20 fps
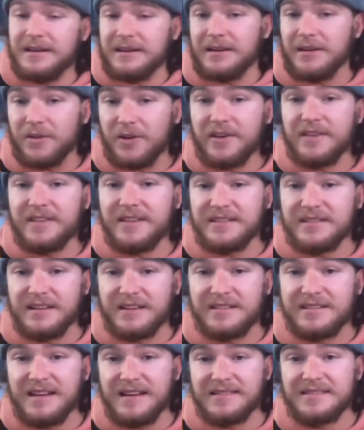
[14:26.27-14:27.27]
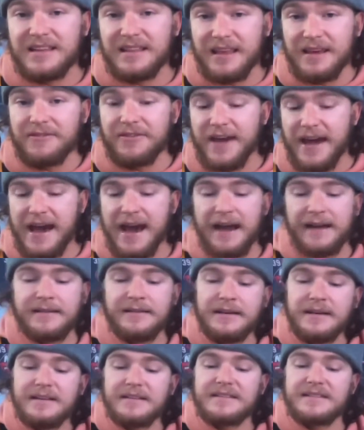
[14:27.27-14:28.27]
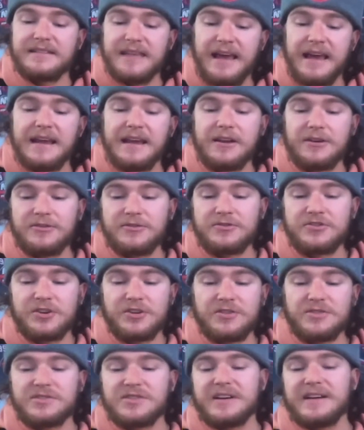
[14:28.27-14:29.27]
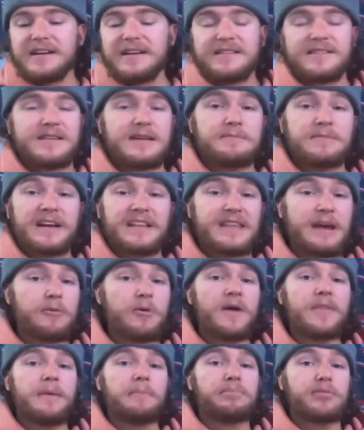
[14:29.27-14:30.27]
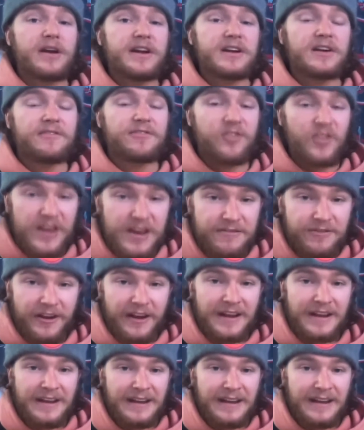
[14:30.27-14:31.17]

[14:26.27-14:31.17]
you look at the success that they've had staying in New Jersey, and it seemed like they were on the brink of leaving,